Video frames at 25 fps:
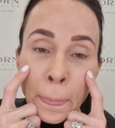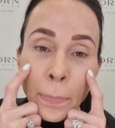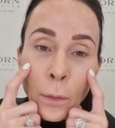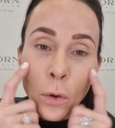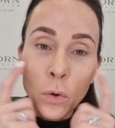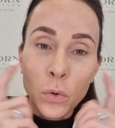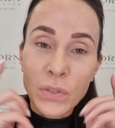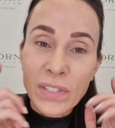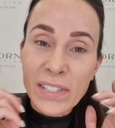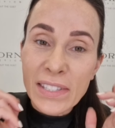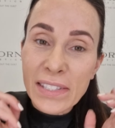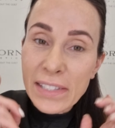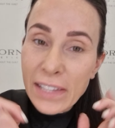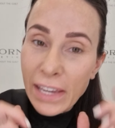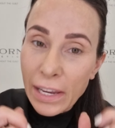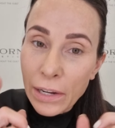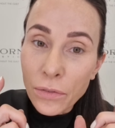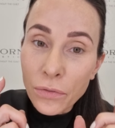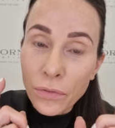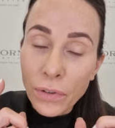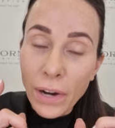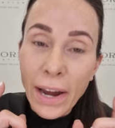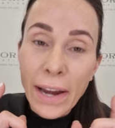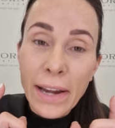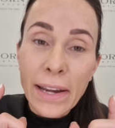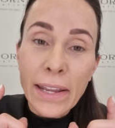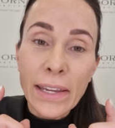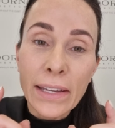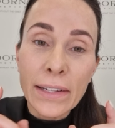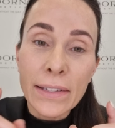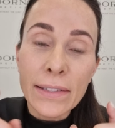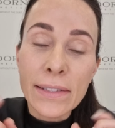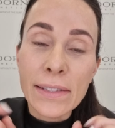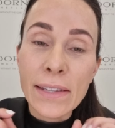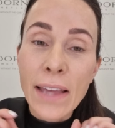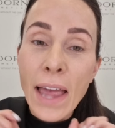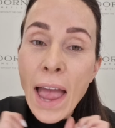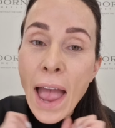or Skin
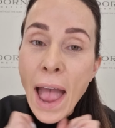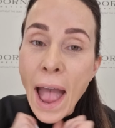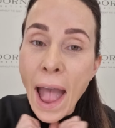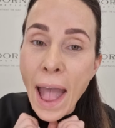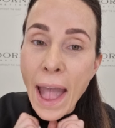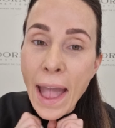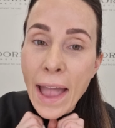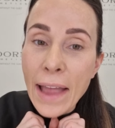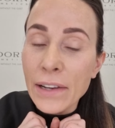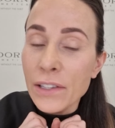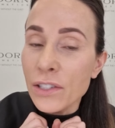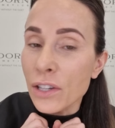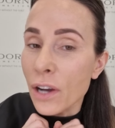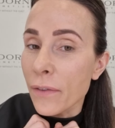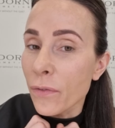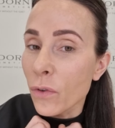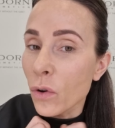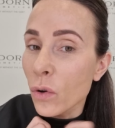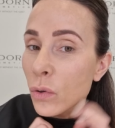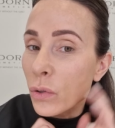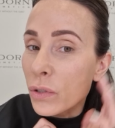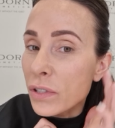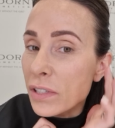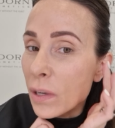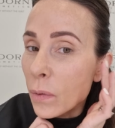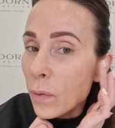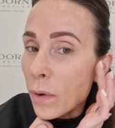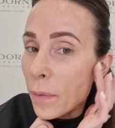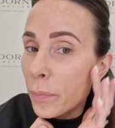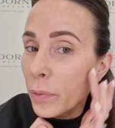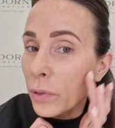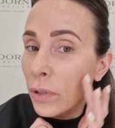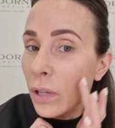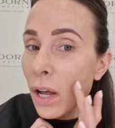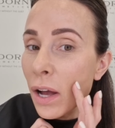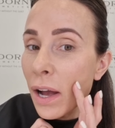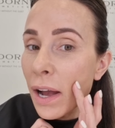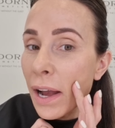Radiance. And I've also
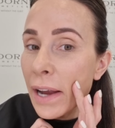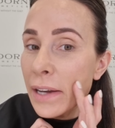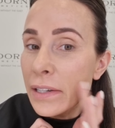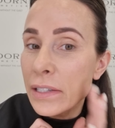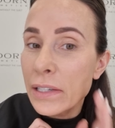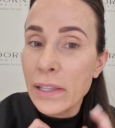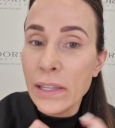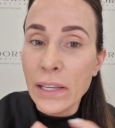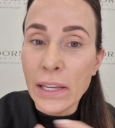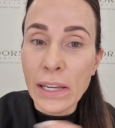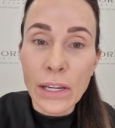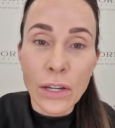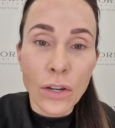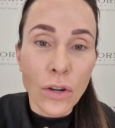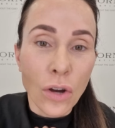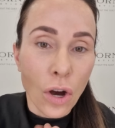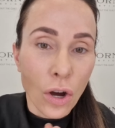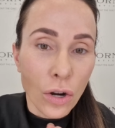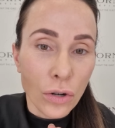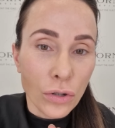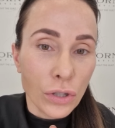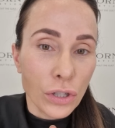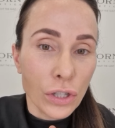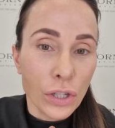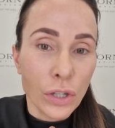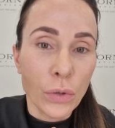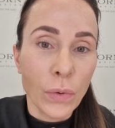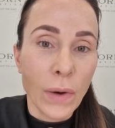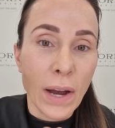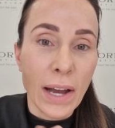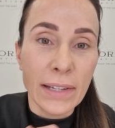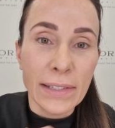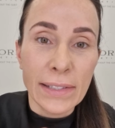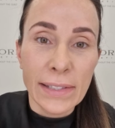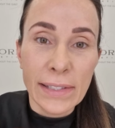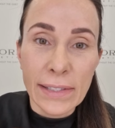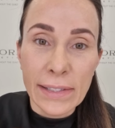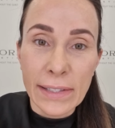applied the Contour
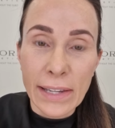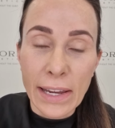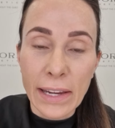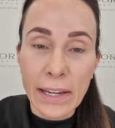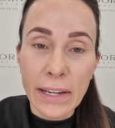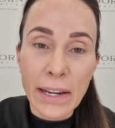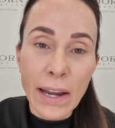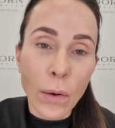Stick.